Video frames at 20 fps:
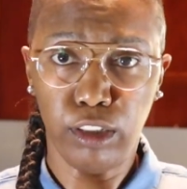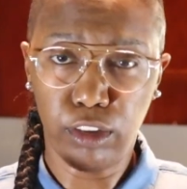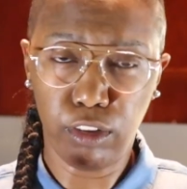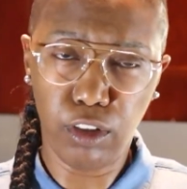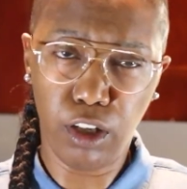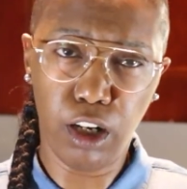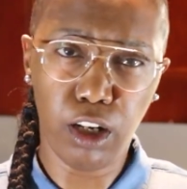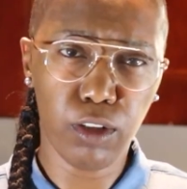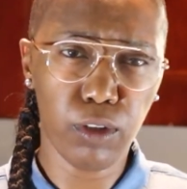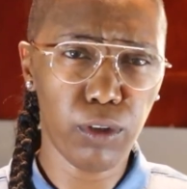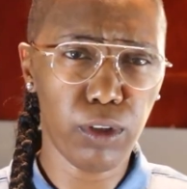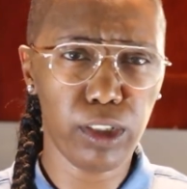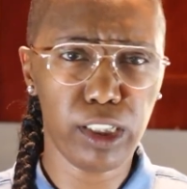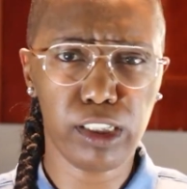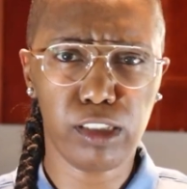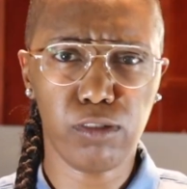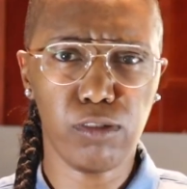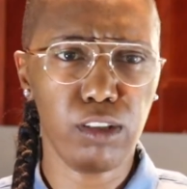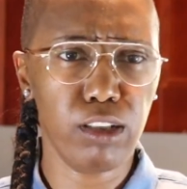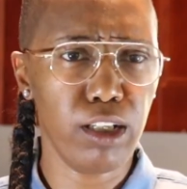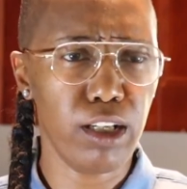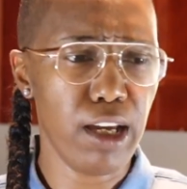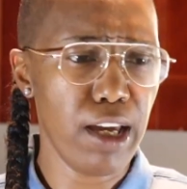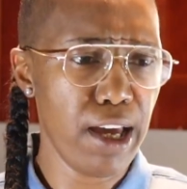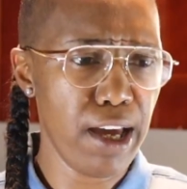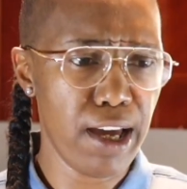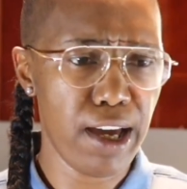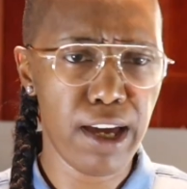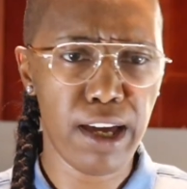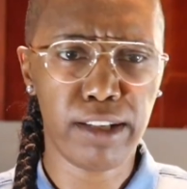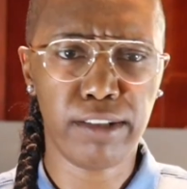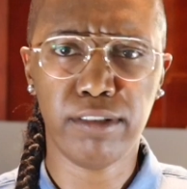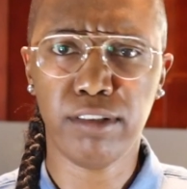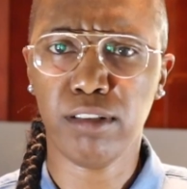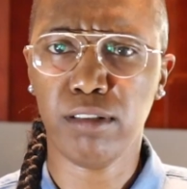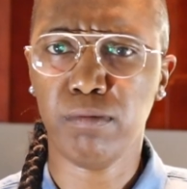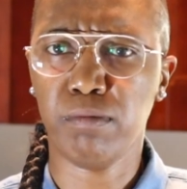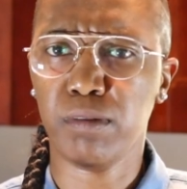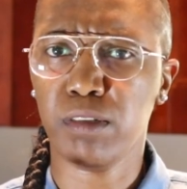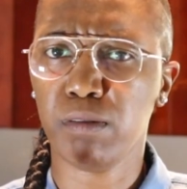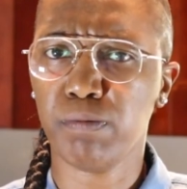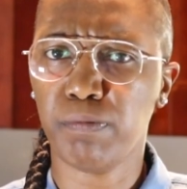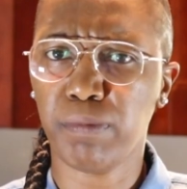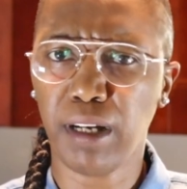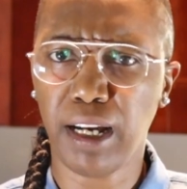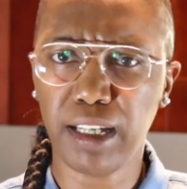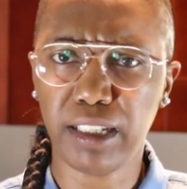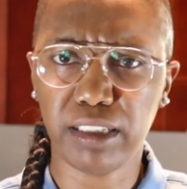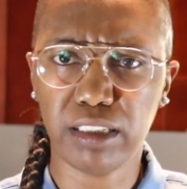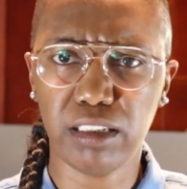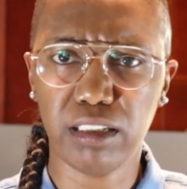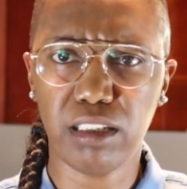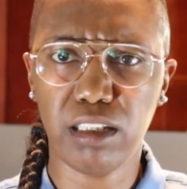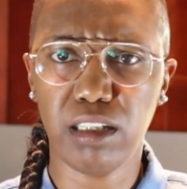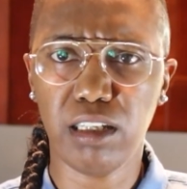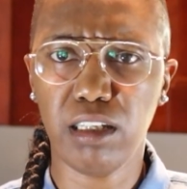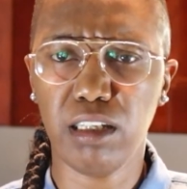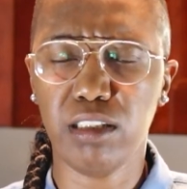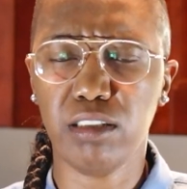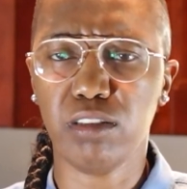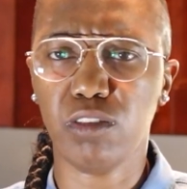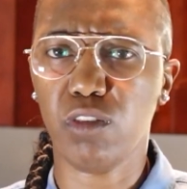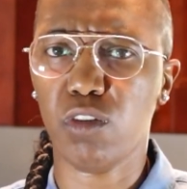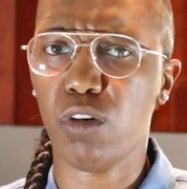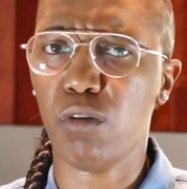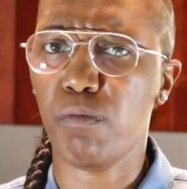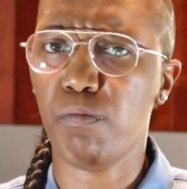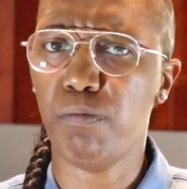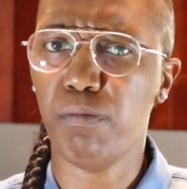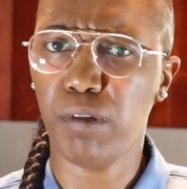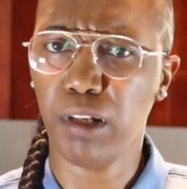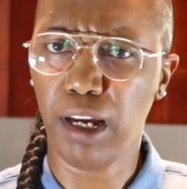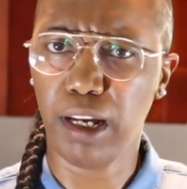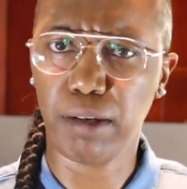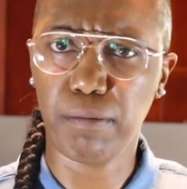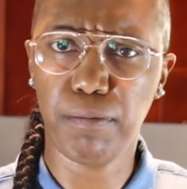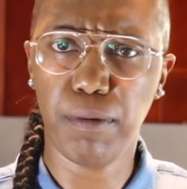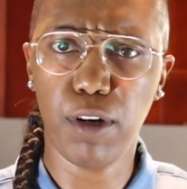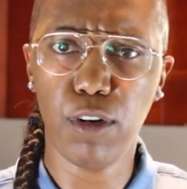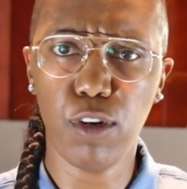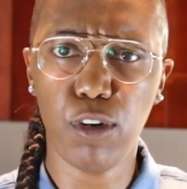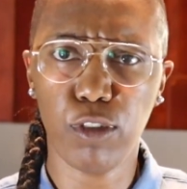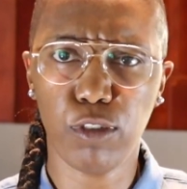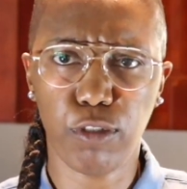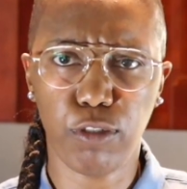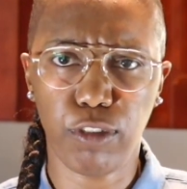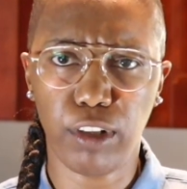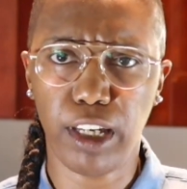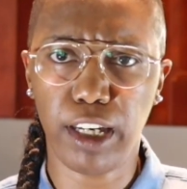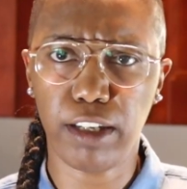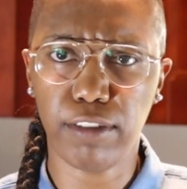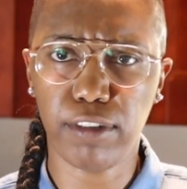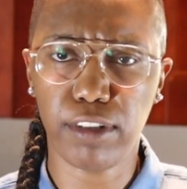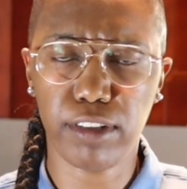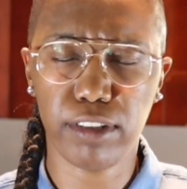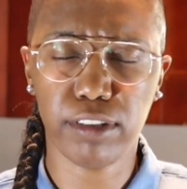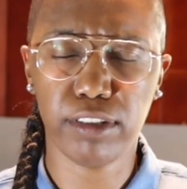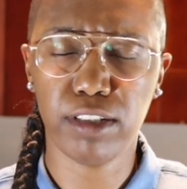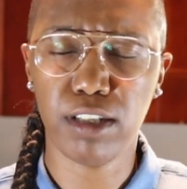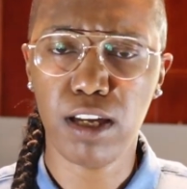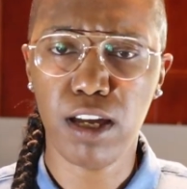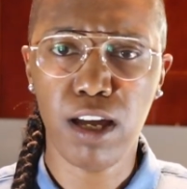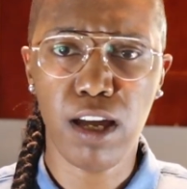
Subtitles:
you always want to add some spices or like bold flavors.